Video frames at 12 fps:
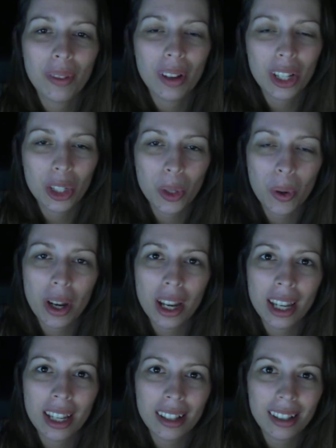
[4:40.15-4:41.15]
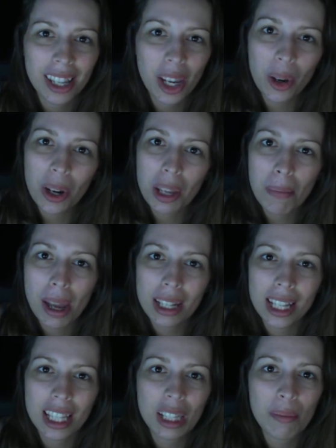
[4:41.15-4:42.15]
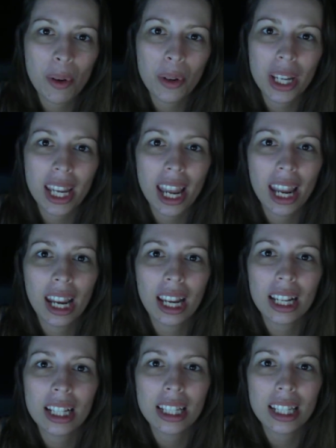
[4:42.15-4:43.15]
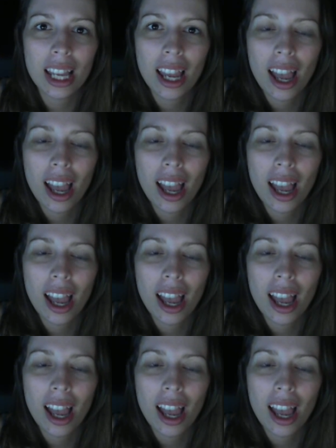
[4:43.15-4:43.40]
enjoy hearing my testimony, and